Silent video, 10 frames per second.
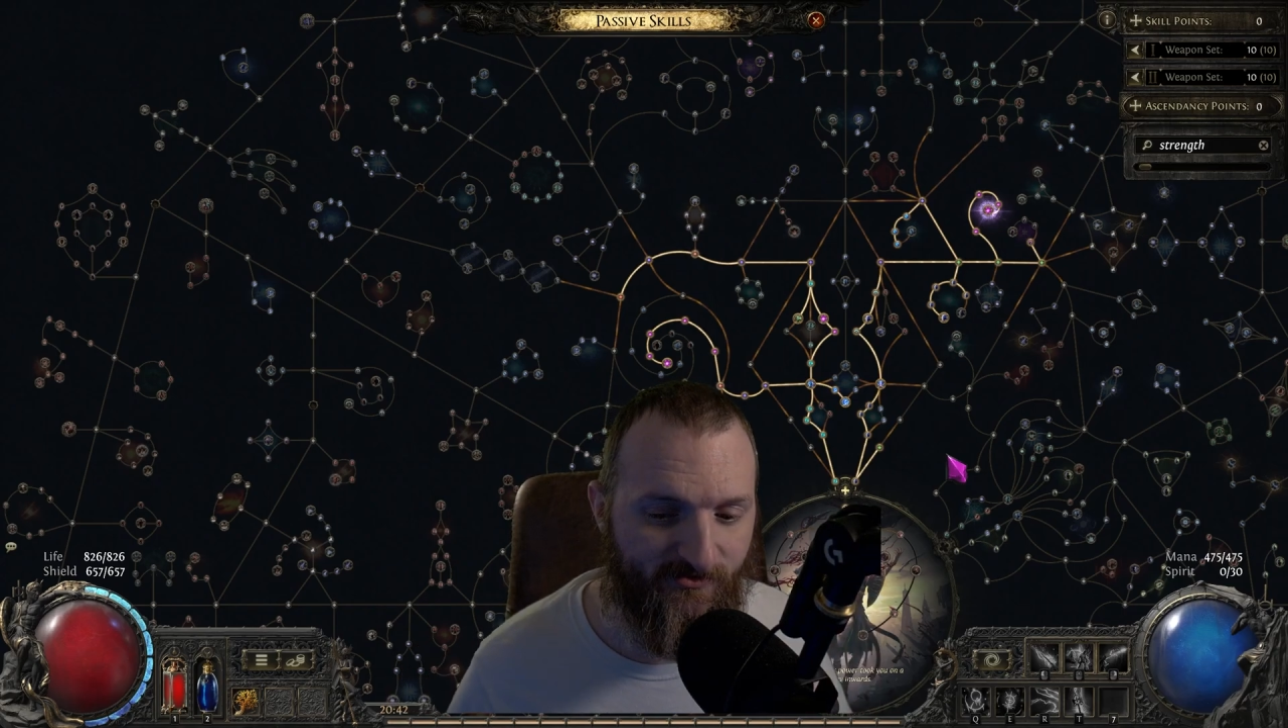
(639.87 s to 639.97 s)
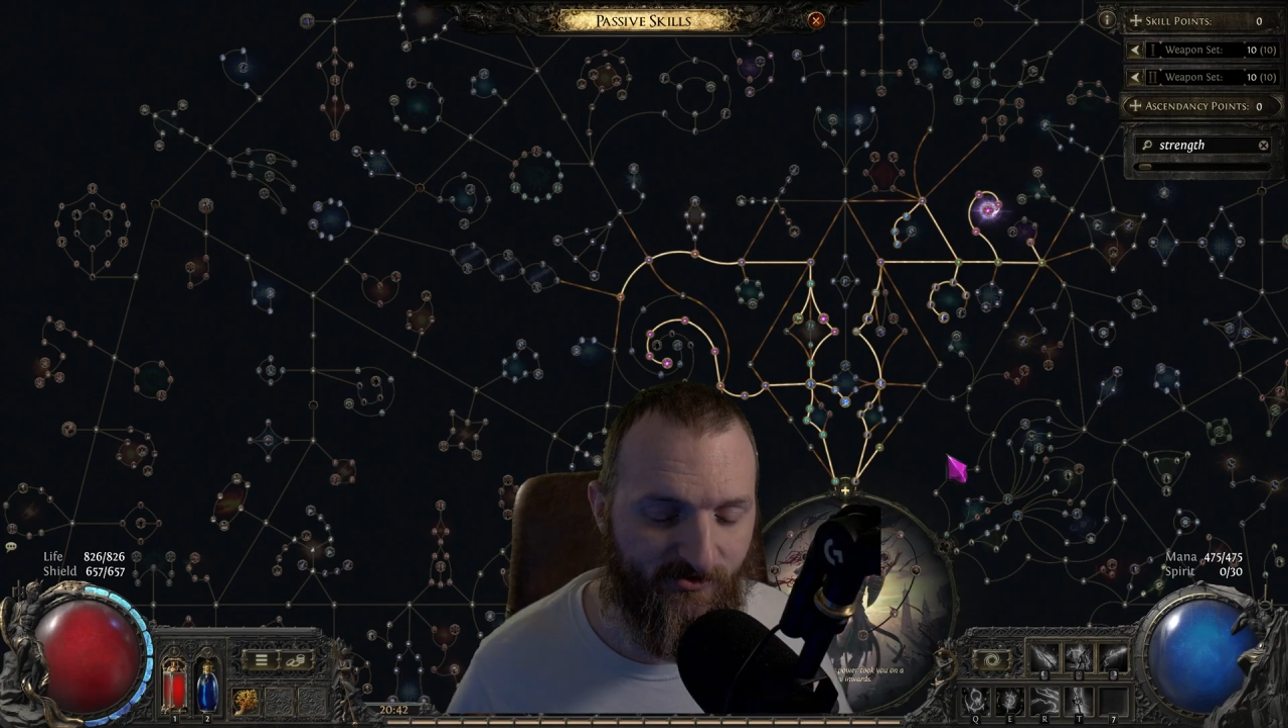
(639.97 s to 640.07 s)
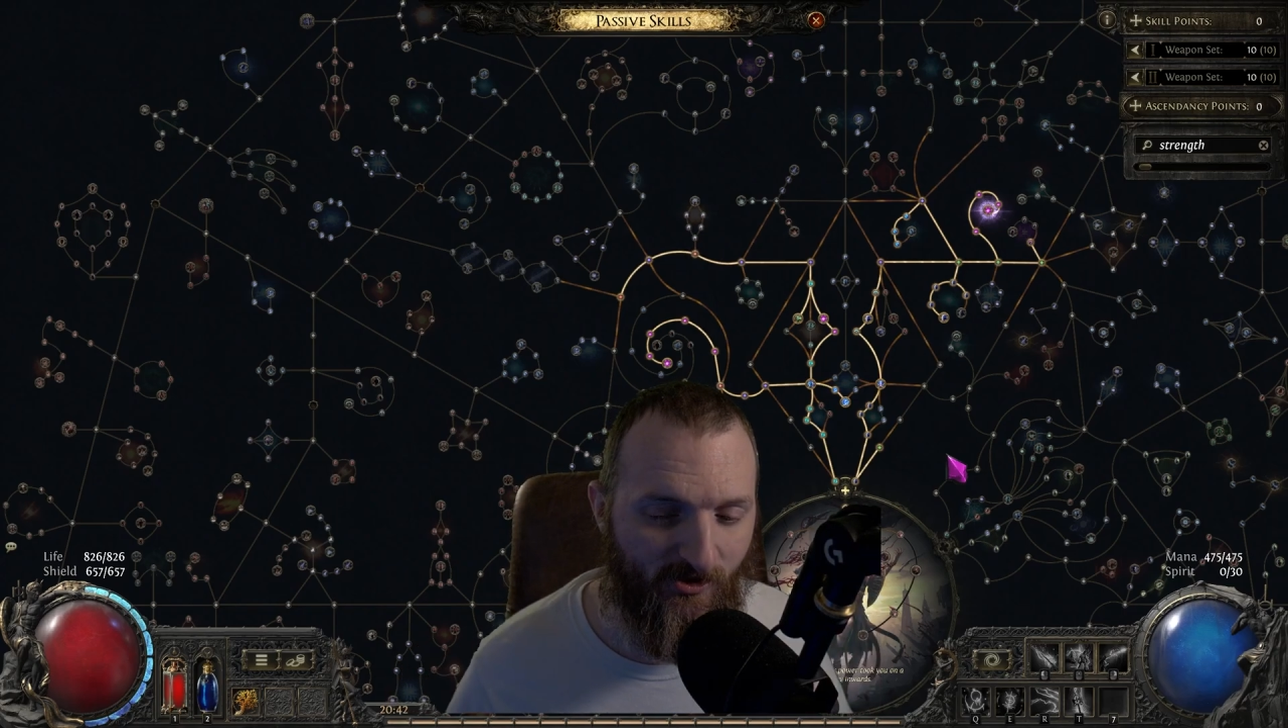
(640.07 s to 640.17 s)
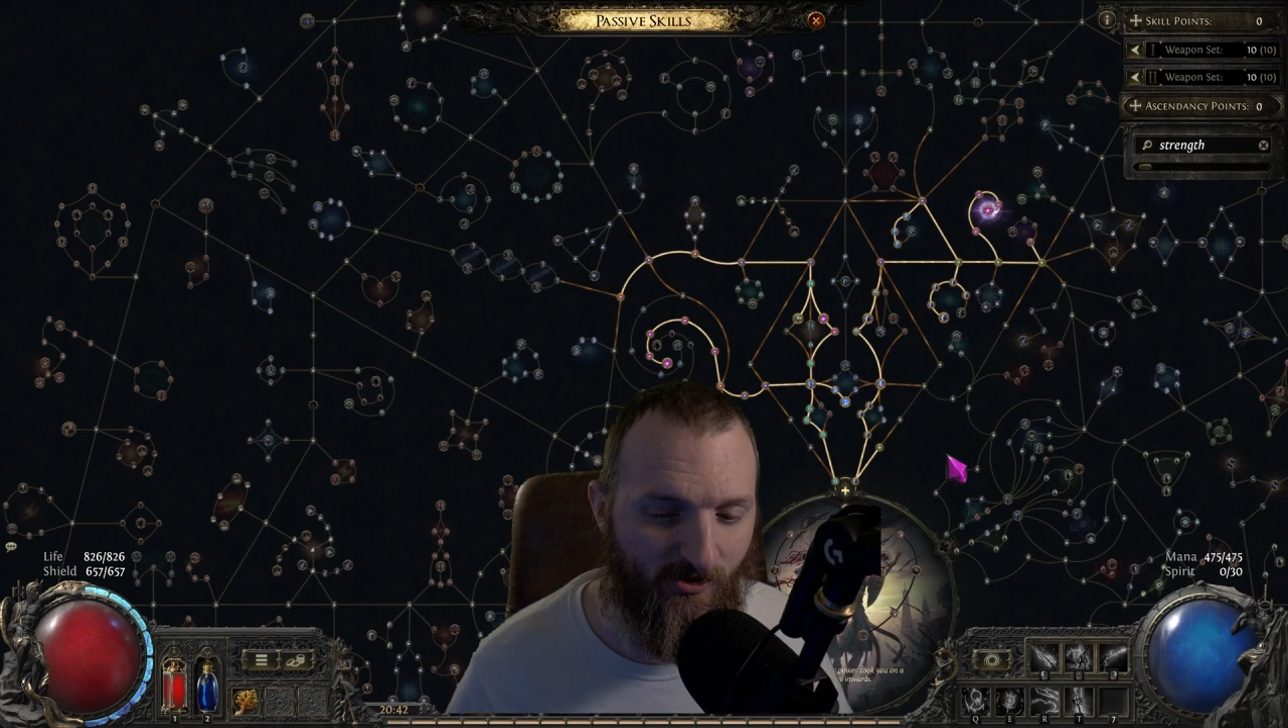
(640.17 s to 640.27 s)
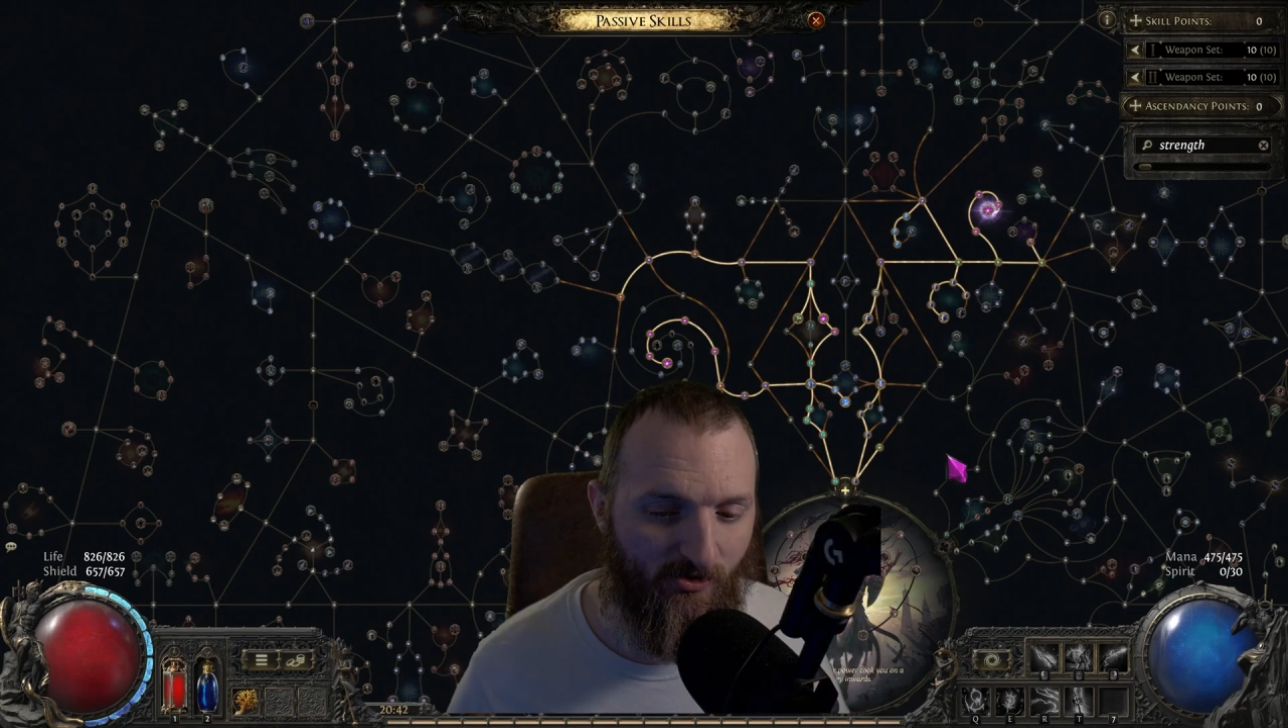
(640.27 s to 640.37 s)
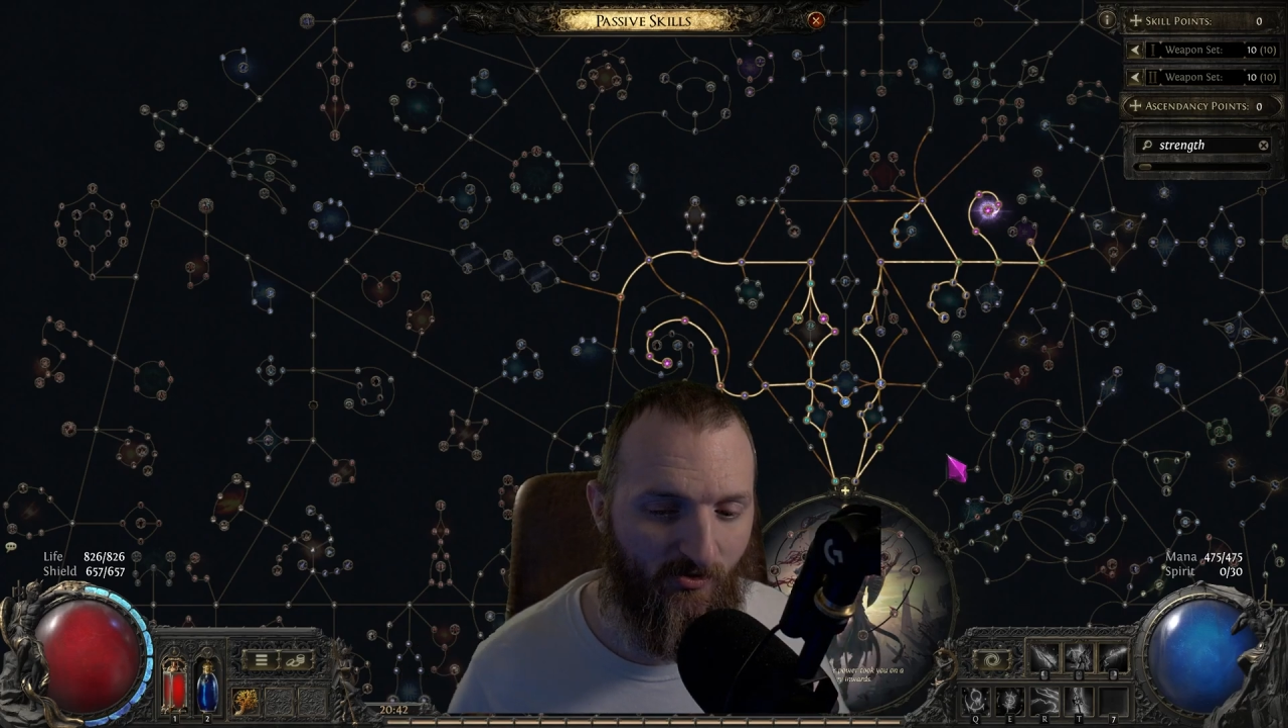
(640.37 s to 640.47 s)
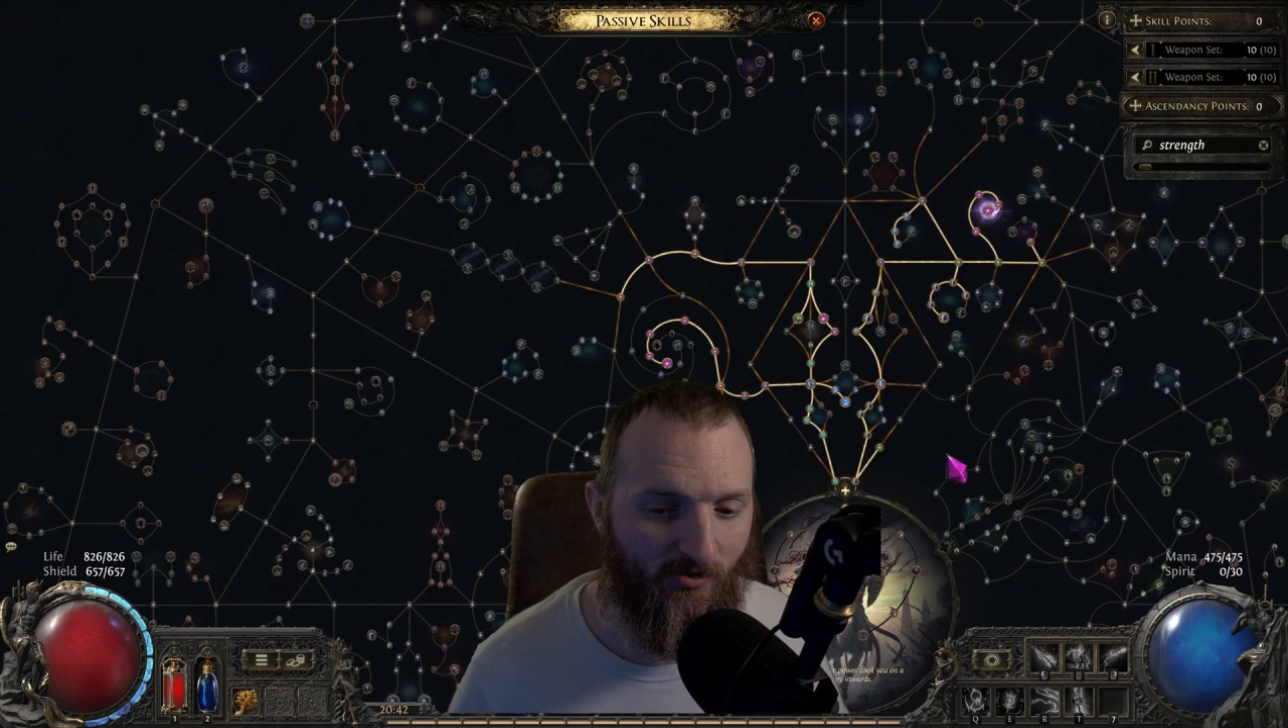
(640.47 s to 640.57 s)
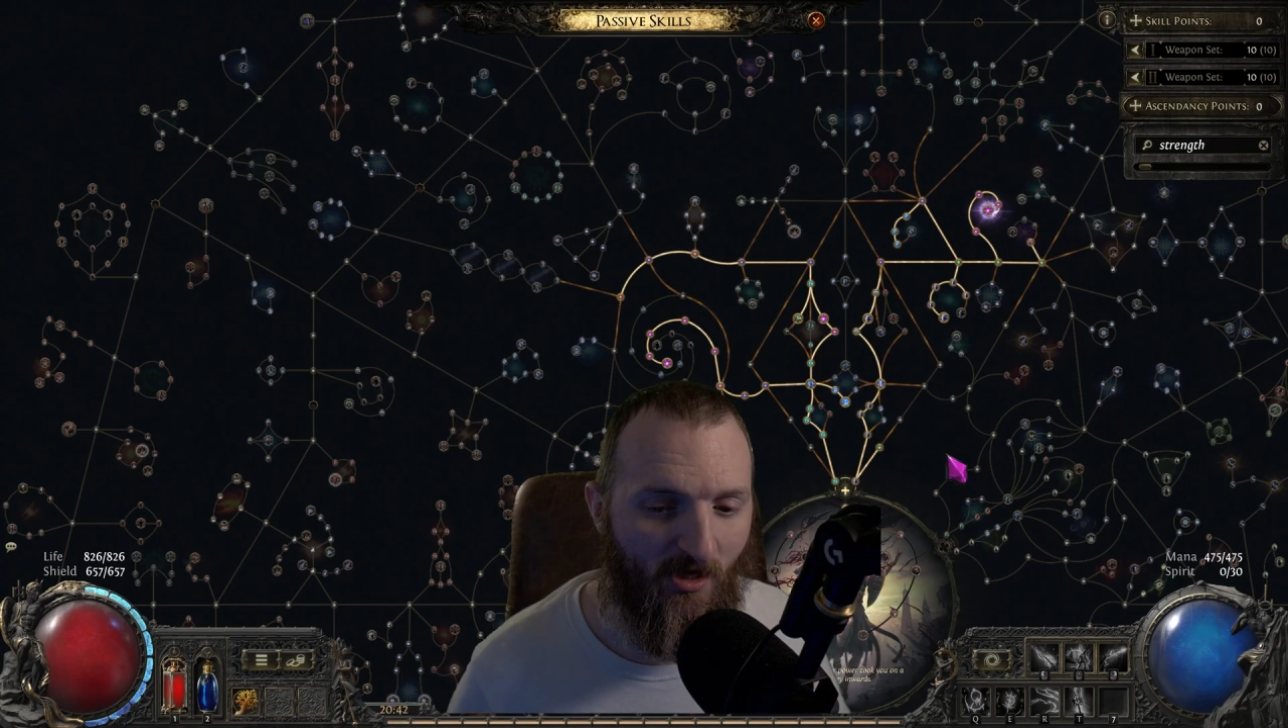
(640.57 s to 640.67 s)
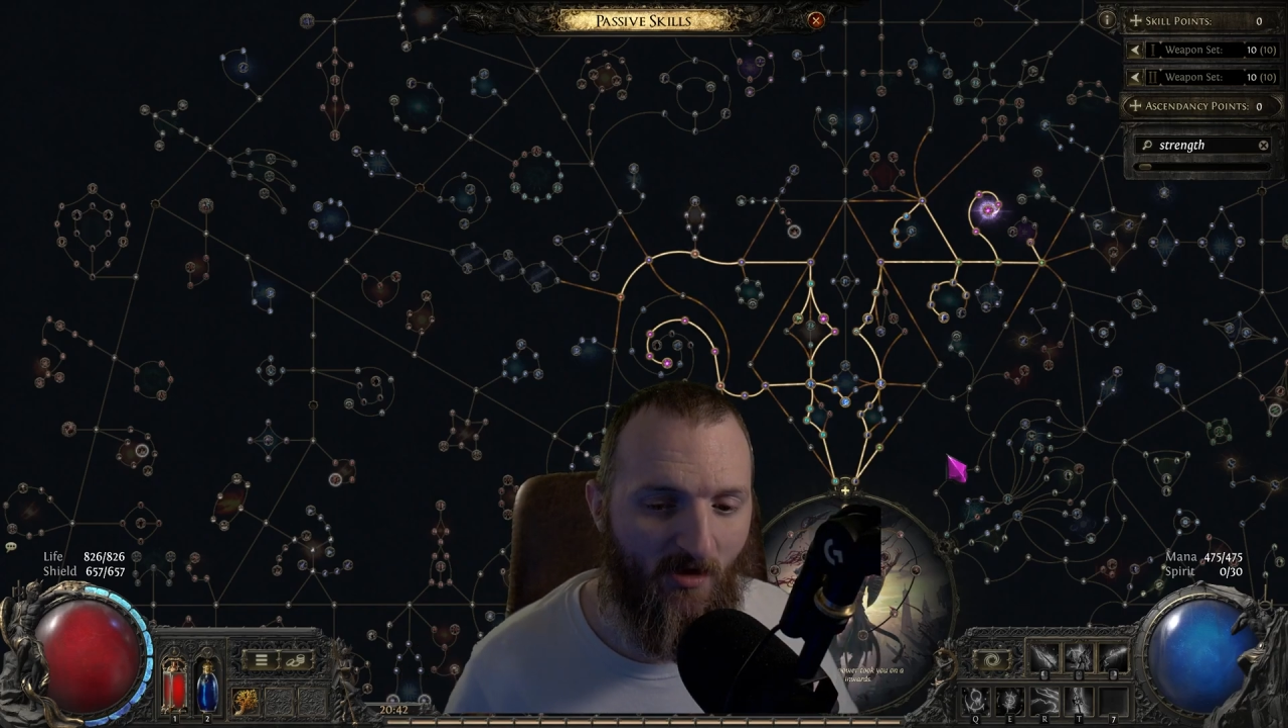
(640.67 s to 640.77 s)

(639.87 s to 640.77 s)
to